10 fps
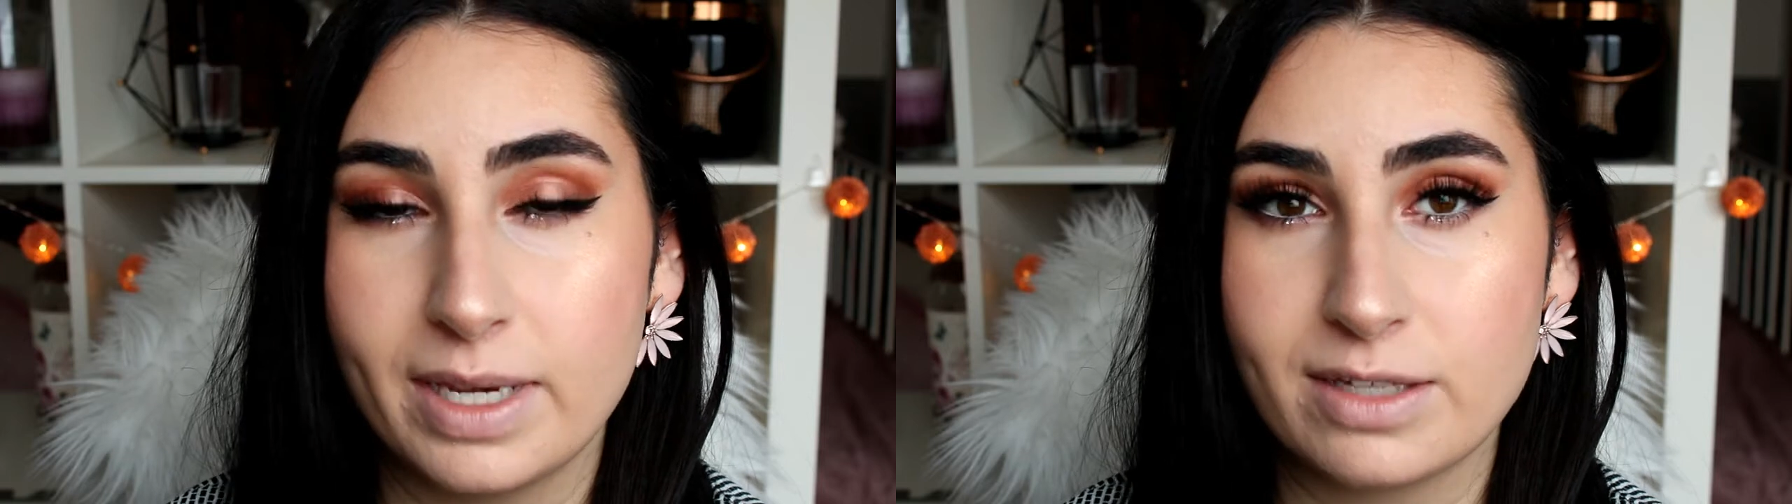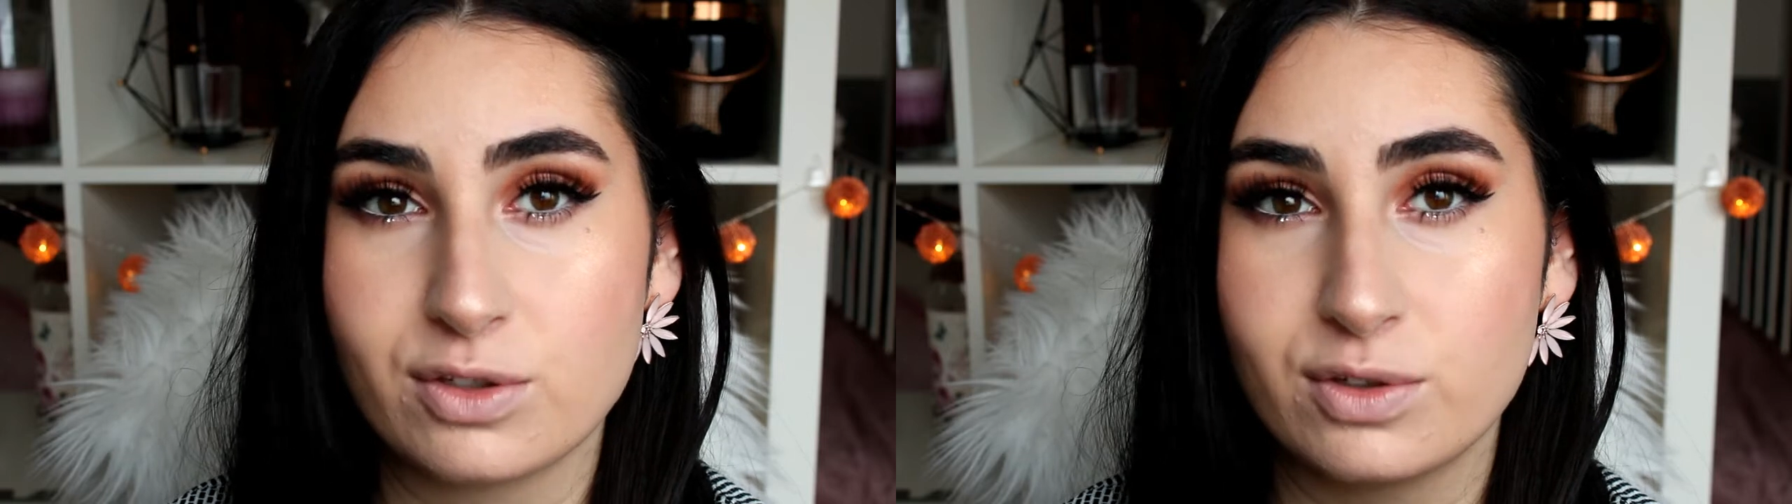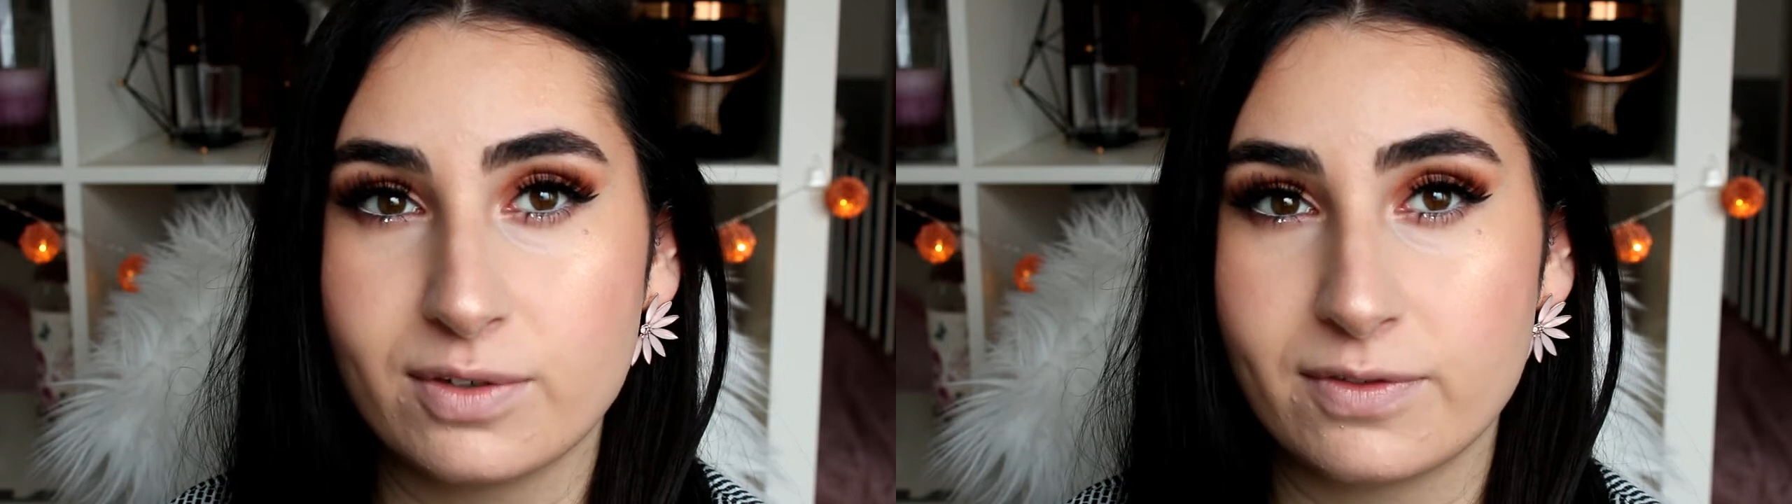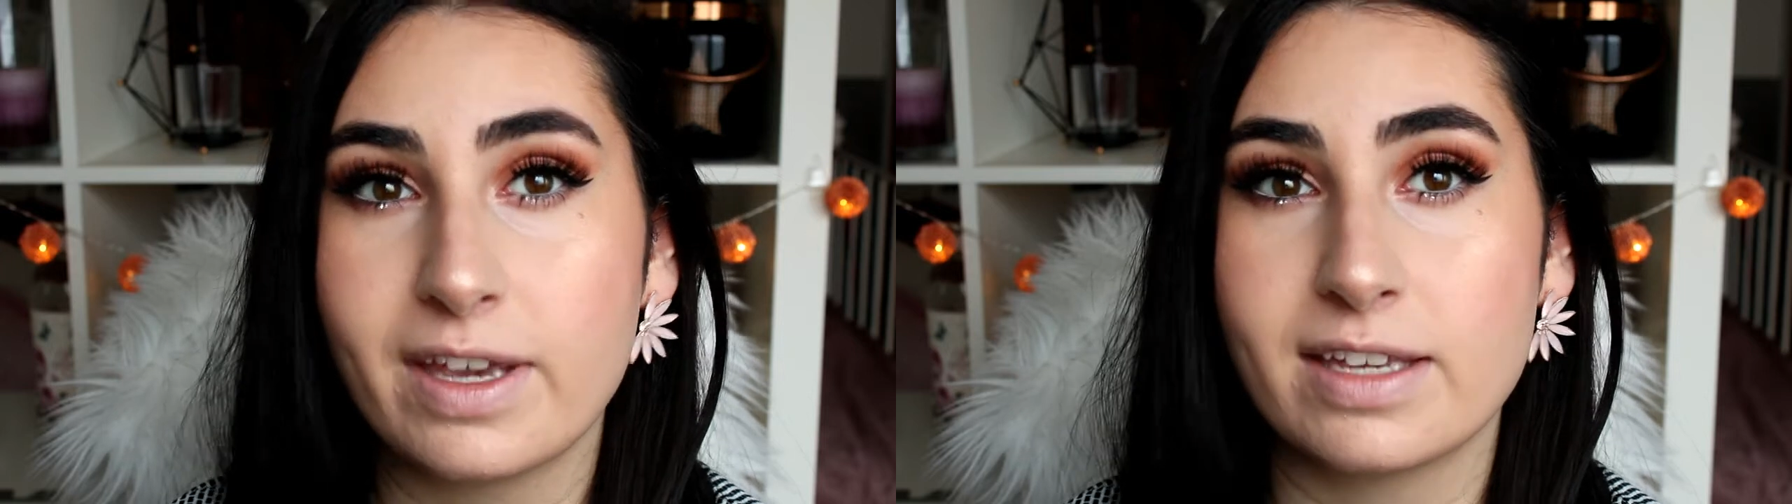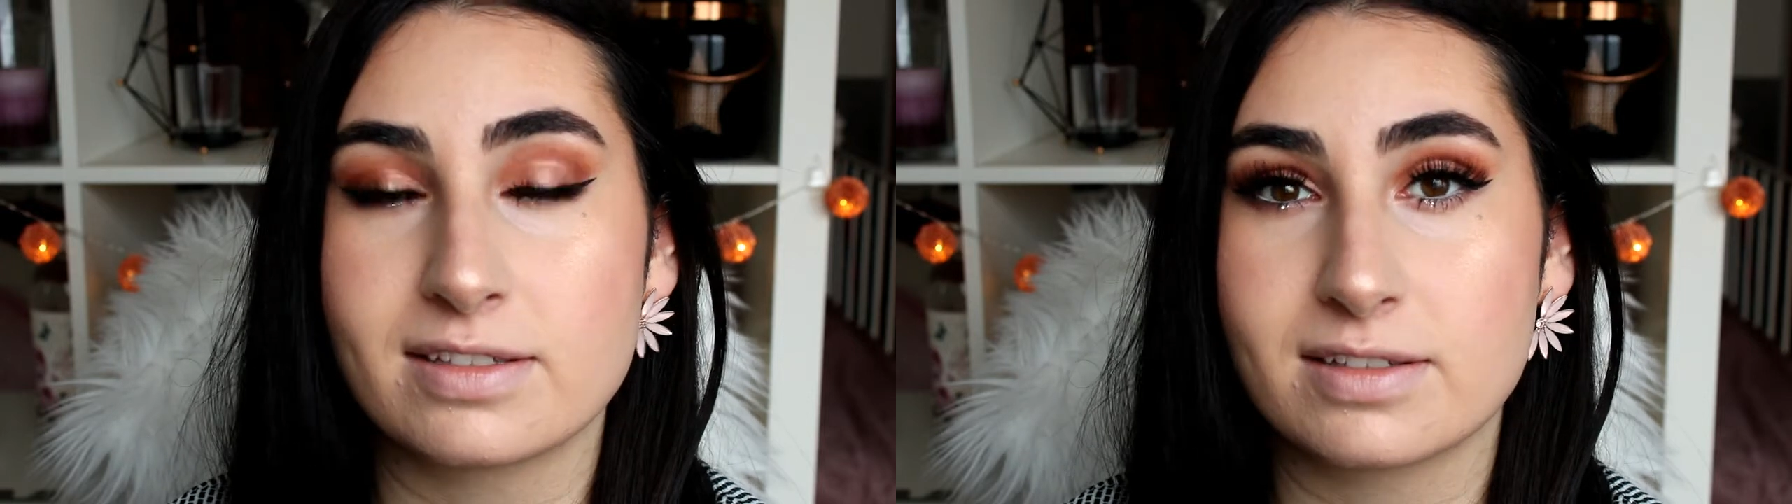base on your
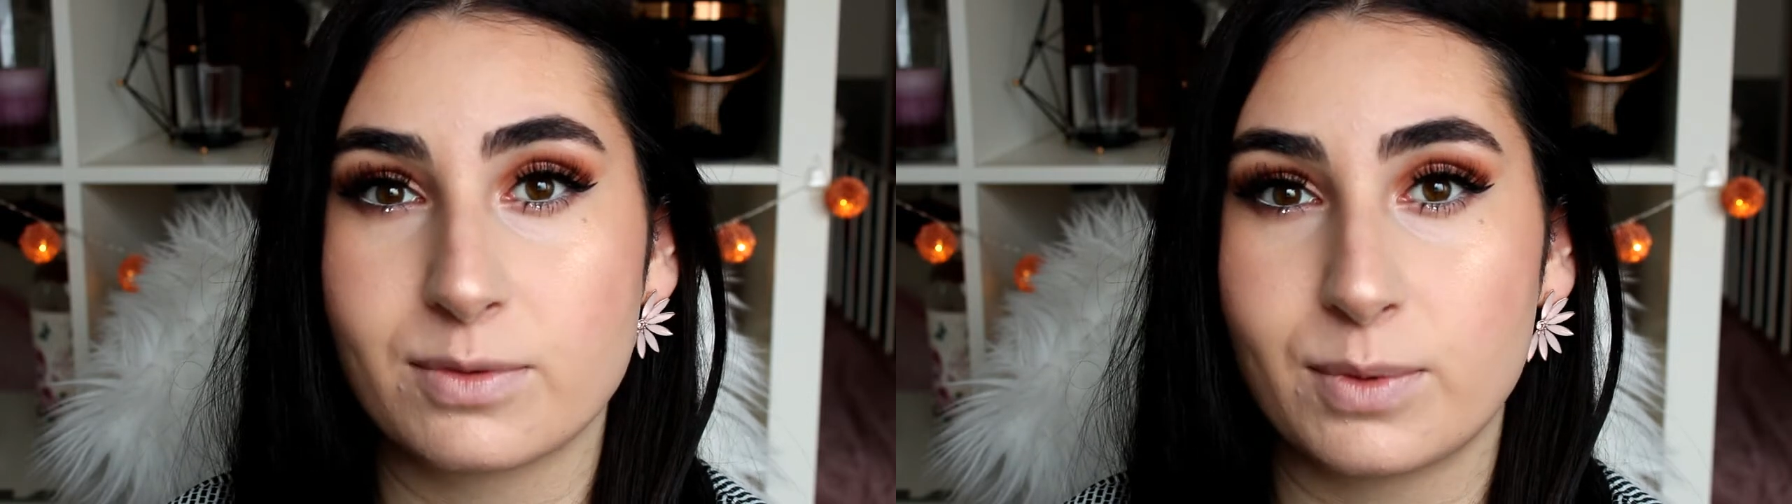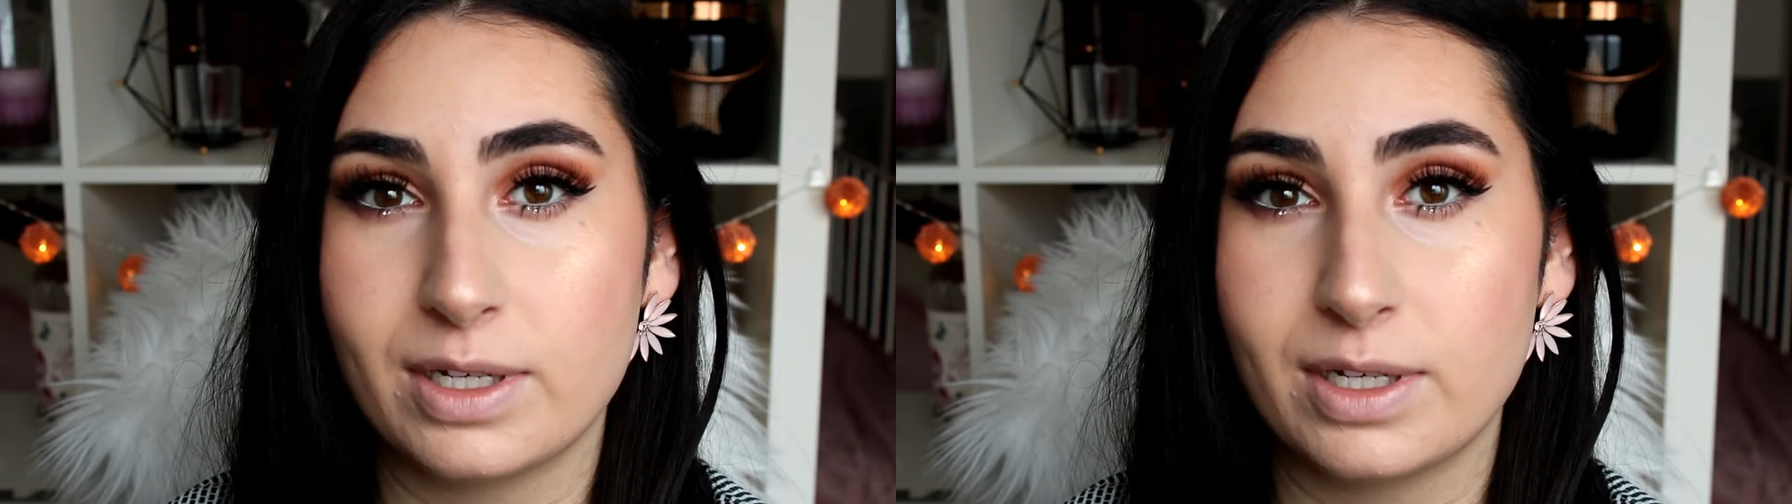face.